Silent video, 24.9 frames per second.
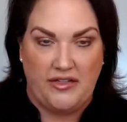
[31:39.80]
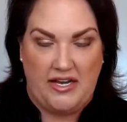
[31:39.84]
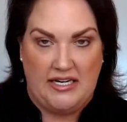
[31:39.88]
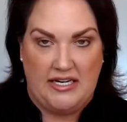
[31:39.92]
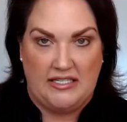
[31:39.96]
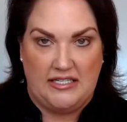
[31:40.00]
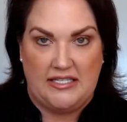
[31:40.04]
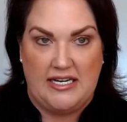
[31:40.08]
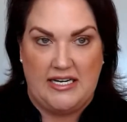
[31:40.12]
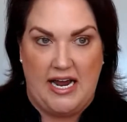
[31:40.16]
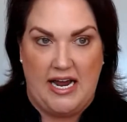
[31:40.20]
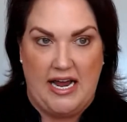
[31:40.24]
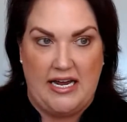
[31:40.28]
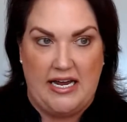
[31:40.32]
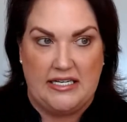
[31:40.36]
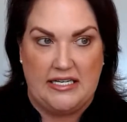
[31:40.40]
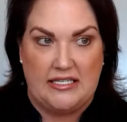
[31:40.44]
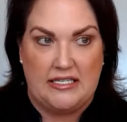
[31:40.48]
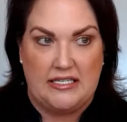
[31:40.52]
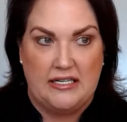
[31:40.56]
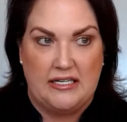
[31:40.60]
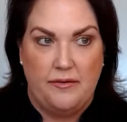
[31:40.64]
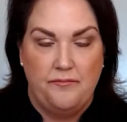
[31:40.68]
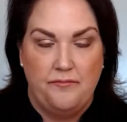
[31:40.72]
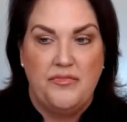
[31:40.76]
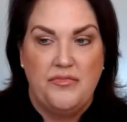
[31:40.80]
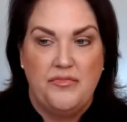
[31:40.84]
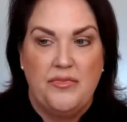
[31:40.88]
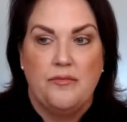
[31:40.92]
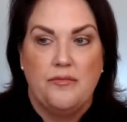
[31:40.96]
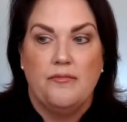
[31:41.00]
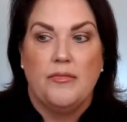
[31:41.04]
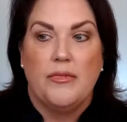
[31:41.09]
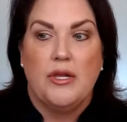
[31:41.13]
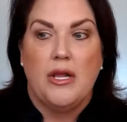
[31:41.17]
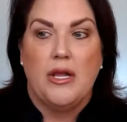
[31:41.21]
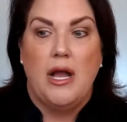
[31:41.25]
stays.
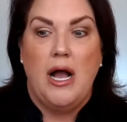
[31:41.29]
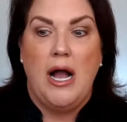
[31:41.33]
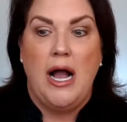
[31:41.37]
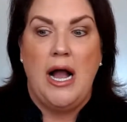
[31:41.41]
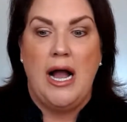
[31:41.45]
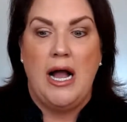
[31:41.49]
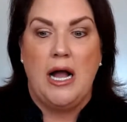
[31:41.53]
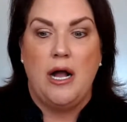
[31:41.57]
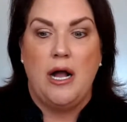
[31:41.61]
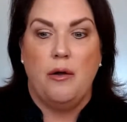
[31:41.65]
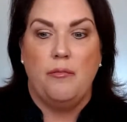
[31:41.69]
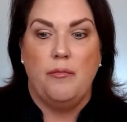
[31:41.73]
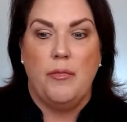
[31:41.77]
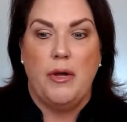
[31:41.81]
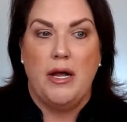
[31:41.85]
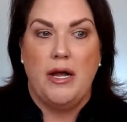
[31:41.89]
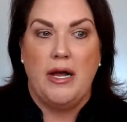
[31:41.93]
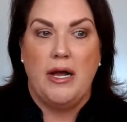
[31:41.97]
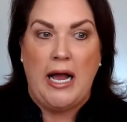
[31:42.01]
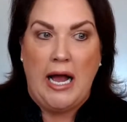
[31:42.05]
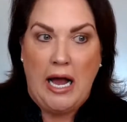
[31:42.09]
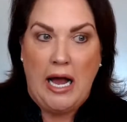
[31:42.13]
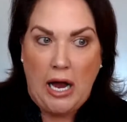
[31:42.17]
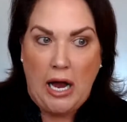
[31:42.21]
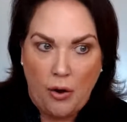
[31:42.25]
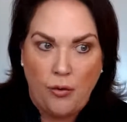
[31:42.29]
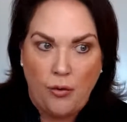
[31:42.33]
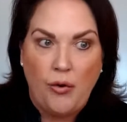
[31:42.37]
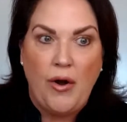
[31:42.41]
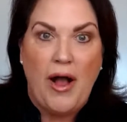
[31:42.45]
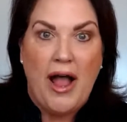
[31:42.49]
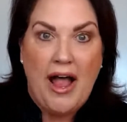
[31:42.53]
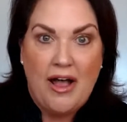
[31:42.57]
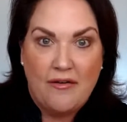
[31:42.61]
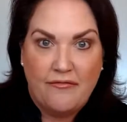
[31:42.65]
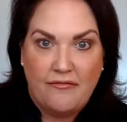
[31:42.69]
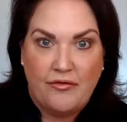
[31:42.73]
Um,
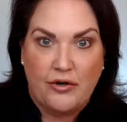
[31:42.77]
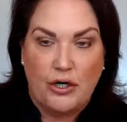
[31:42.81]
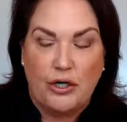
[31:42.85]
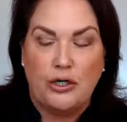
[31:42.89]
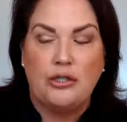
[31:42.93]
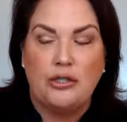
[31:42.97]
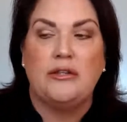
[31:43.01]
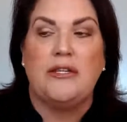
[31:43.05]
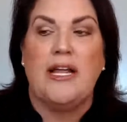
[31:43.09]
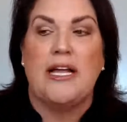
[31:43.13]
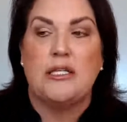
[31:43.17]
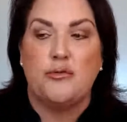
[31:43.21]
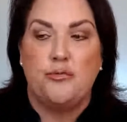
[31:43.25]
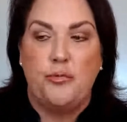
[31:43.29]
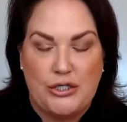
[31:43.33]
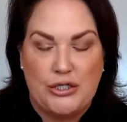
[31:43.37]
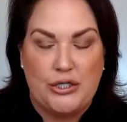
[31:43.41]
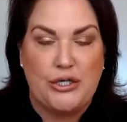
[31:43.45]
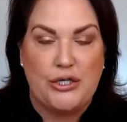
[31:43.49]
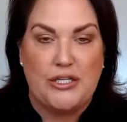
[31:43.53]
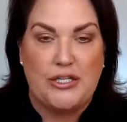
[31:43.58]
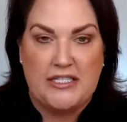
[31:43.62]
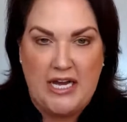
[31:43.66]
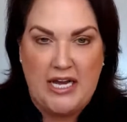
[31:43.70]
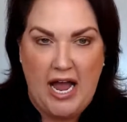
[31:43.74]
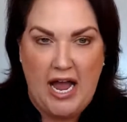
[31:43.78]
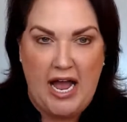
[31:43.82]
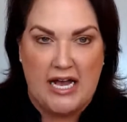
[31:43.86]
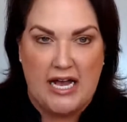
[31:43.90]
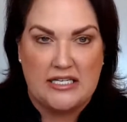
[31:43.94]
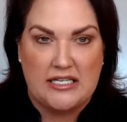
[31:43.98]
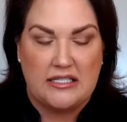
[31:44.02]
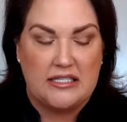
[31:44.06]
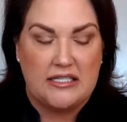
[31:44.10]
however, let's put it to the test.